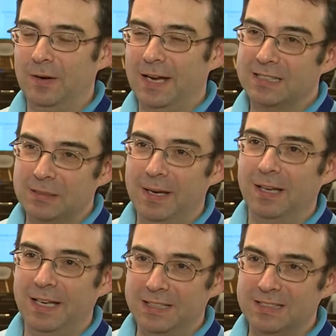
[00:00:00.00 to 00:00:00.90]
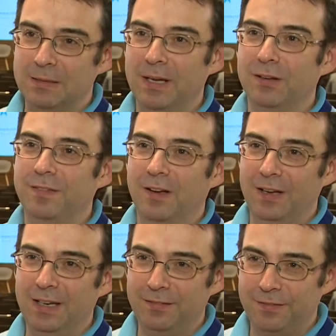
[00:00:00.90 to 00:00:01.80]
XML,
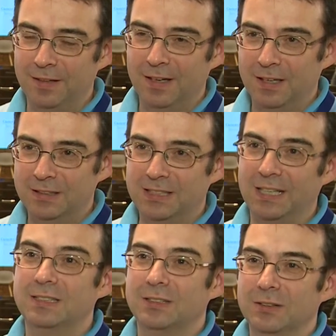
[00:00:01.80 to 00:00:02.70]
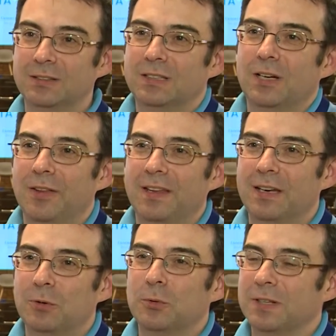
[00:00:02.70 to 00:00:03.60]
HTML5, JSON.
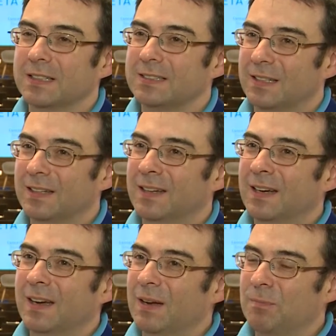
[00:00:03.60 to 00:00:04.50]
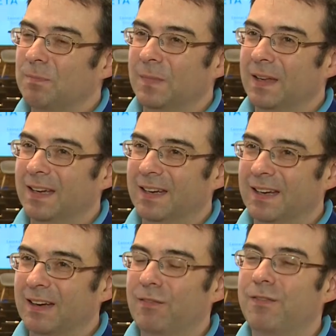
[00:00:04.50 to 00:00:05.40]
They're all things that
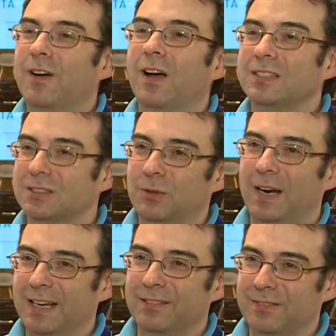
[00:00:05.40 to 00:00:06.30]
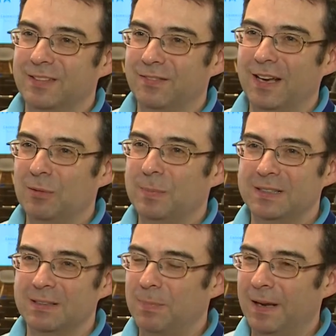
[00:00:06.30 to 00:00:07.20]
a vast array of
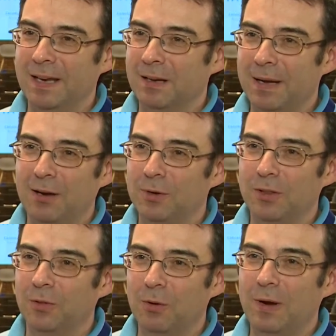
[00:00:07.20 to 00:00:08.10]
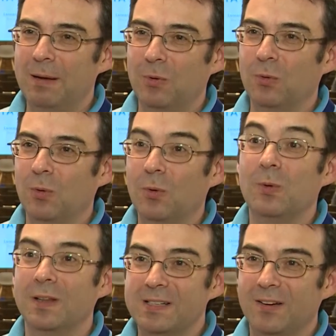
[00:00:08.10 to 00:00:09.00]
developers are playing about with on the web
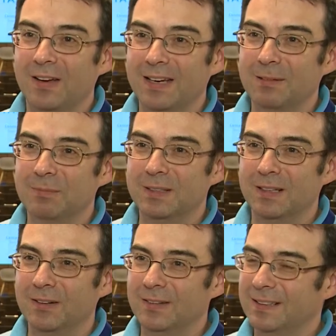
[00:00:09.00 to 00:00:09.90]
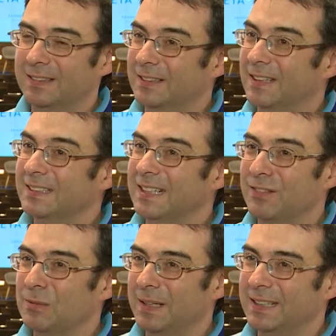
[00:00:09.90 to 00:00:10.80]
all the time. It doesn't
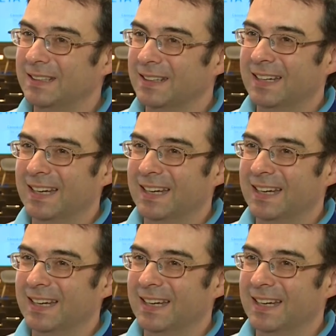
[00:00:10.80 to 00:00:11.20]
have to be